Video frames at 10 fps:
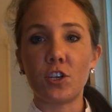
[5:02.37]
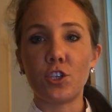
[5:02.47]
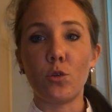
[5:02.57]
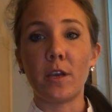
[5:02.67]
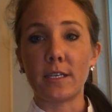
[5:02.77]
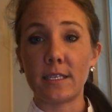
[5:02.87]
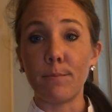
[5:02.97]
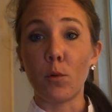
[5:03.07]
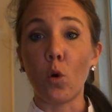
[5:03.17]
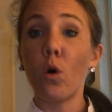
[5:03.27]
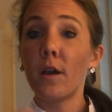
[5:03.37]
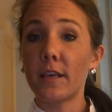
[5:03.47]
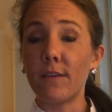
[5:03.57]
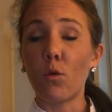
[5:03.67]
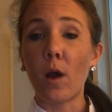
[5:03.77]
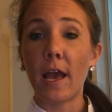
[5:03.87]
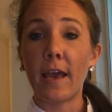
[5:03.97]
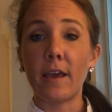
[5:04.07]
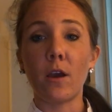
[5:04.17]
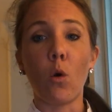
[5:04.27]
just doing a simple
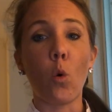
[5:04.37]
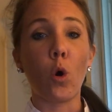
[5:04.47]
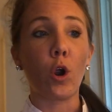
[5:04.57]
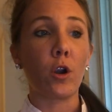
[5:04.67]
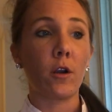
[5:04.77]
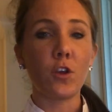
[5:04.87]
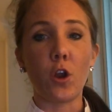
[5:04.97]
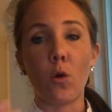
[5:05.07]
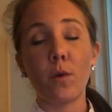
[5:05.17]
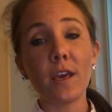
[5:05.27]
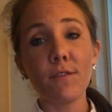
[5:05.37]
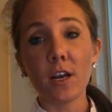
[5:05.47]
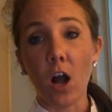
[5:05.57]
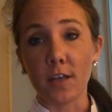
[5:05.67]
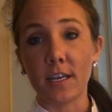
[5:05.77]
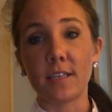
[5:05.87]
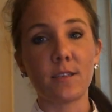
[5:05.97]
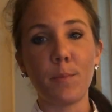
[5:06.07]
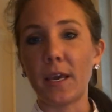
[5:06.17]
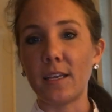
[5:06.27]
giveaway or, even a contest.
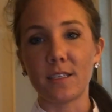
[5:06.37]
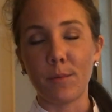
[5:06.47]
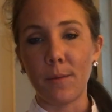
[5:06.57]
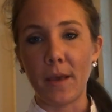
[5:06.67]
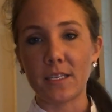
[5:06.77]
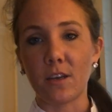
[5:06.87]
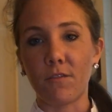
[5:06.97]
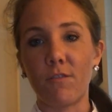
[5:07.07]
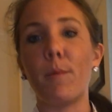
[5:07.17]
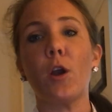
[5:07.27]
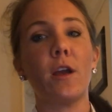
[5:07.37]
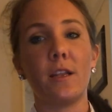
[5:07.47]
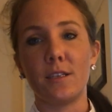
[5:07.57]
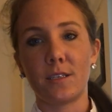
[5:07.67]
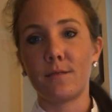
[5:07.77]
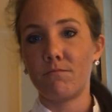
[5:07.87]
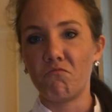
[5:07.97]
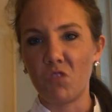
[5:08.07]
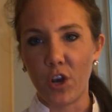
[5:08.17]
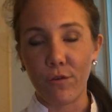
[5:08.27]
Picking somebody based off of merit is
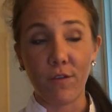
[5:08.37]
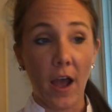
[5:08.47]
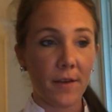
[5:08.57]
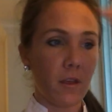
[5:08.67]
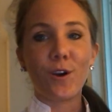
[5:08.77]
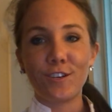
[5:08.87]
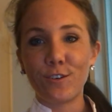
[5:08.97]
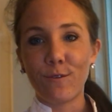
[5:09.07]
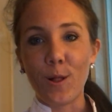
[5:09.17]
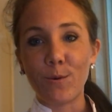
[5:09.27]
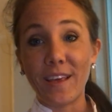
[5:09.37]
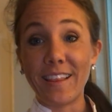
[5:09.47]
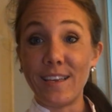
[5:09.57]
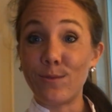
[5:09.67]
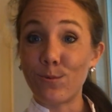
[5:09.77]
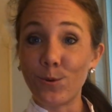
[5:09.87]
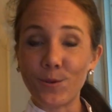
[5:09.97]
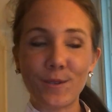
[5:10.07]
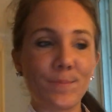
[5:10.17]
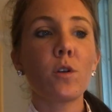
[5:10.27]
fine, as long as you're following these
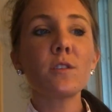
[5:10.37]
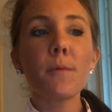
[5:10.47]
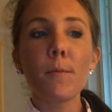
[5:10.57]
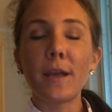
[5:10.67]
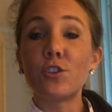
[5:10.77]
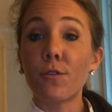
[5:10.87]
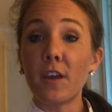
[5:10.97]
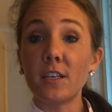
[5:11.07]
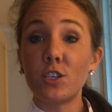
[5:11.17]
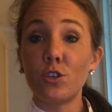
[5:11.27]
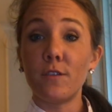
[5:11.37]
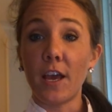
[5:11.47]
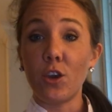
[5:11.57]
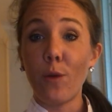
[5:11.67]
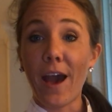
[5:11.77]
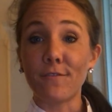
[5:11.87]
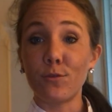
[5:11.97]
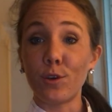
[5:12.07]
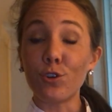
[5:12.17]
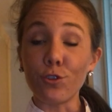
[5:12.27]
rules. So what are some of the major things that you have
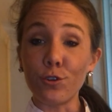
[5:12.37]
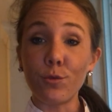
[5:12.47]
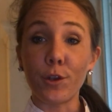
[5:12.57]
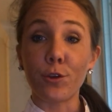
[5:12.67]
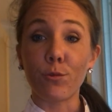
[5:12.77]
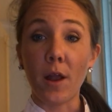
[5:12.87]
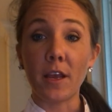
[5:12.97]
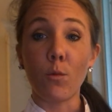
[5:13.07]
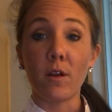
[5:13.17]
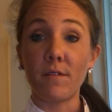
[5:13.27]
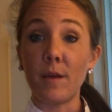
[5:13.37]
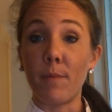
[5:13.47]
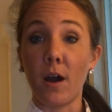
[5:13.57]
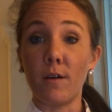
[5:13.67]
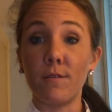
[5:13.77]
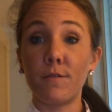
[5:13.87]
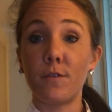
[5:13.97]
to include when you're running one of the above